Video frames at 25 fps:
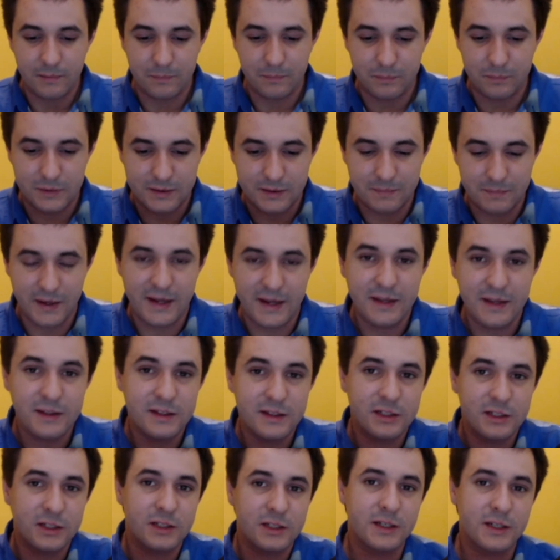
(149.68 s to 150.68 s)
To me,
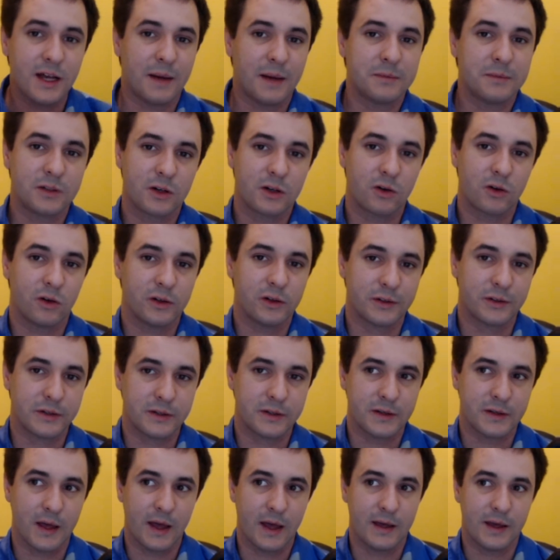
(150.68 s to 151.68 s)
this just comes
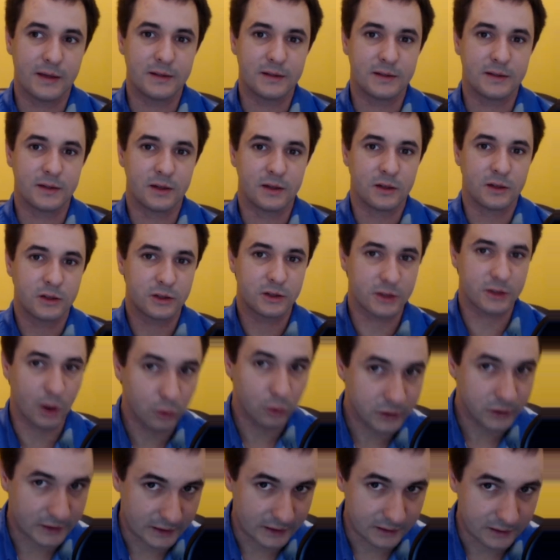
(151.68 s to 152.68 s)
across as
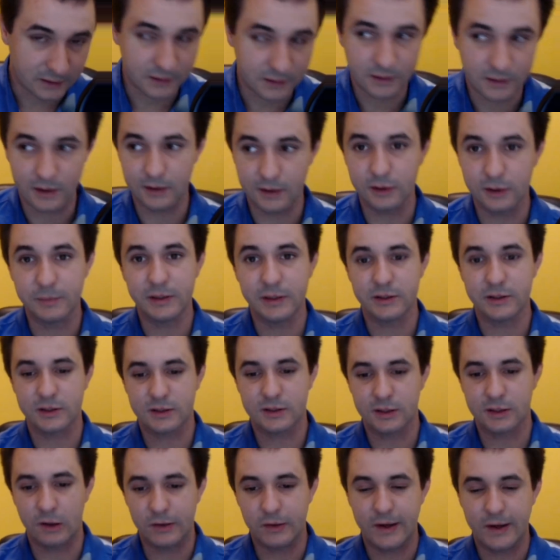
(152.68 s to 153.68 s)
salty, a little bit of
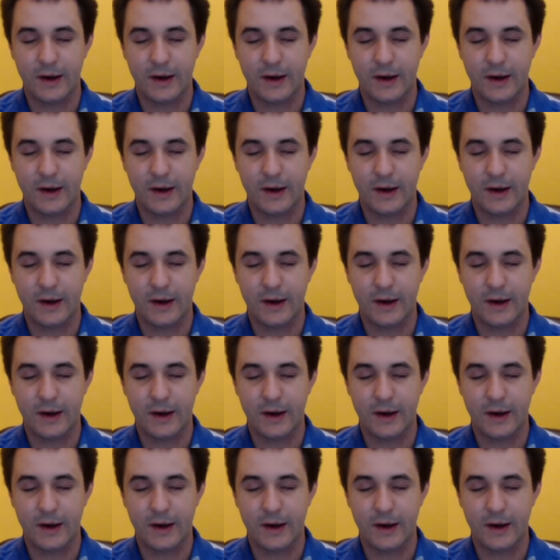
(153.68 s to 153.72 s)
salt.